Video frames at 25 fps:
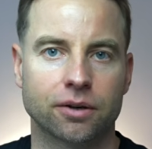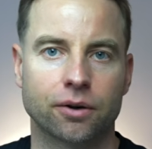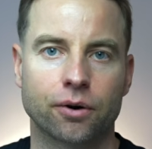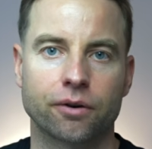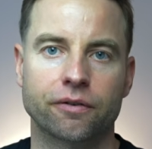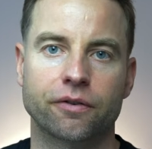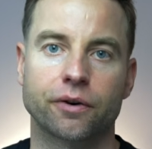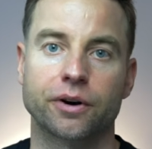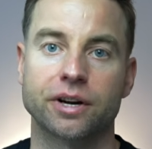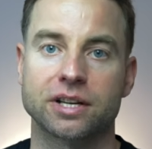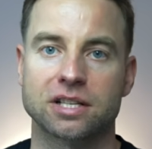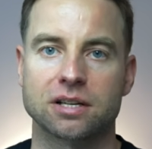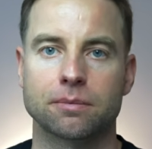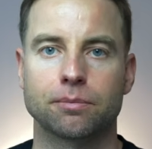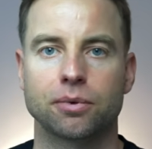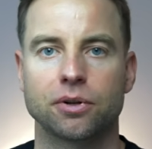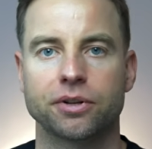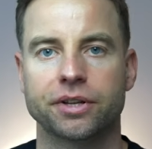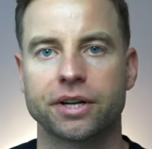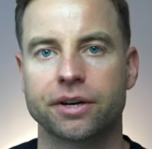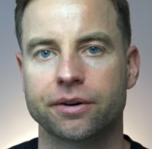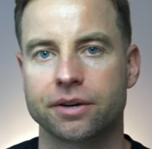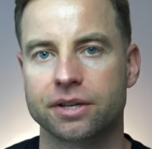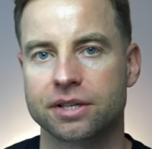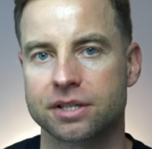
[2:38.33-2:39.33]
or for example,
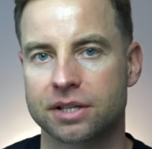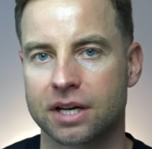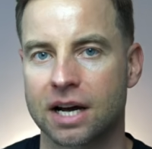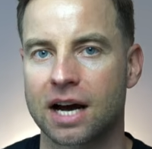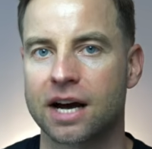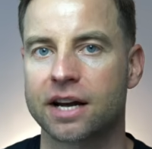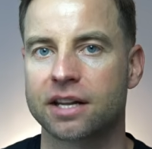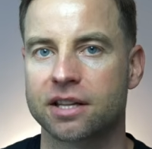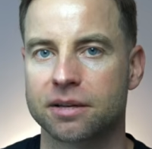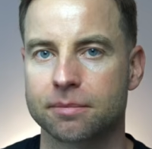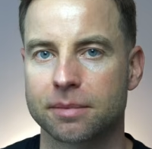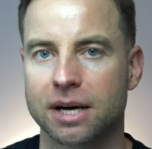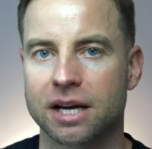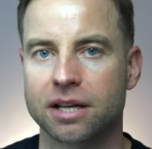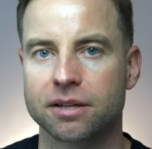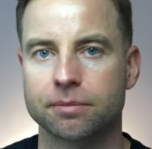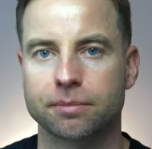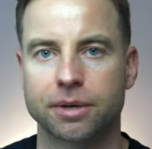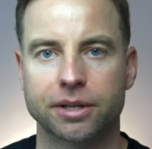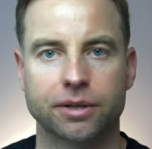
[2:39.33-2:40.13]
there is high demand,